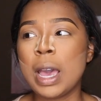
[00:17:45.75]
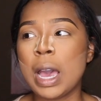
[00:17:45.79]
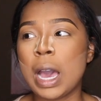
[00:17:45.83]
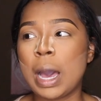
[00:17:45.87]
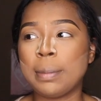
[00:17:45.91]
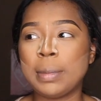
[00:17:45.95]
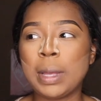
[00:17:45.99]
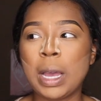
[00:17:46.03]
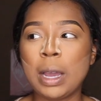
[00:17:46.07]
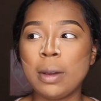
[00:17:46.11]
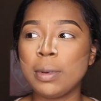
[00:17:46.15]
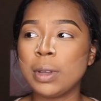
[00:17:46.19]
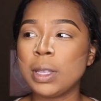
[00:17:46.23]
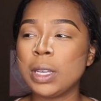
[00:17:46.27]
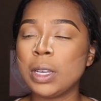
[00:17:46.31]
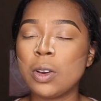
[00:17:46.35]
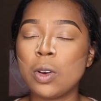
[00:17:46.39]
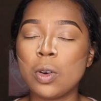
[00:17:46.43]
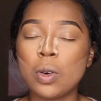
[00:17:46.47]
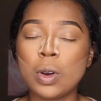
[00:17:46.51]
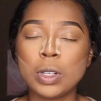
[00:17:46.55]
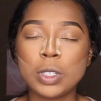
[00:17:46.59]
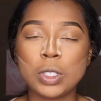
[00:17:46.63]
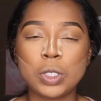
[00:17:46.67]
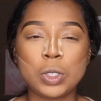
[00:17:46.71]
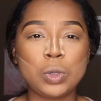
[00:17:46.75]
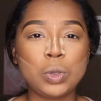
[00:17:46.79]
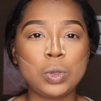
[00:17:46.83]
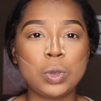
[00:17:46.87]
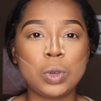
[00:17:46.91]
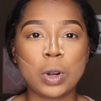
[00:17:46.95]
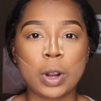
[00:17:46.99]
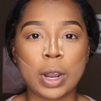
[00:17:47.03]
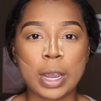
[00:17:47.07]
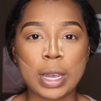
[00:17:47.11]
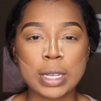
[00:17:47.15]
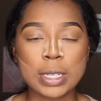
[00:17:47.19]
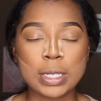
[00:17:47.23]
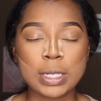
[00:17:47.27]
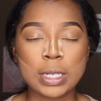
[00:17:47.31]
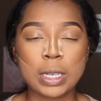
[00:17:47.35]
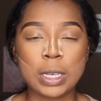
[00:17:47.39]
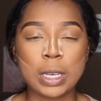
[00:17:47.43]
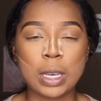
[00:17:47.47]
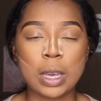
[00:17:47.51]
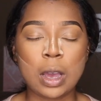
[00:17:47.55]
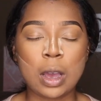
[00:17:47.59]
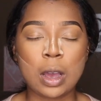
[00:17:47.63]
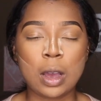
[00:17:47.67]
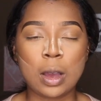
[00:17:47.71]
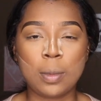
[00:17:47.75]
I'm not really going too crazy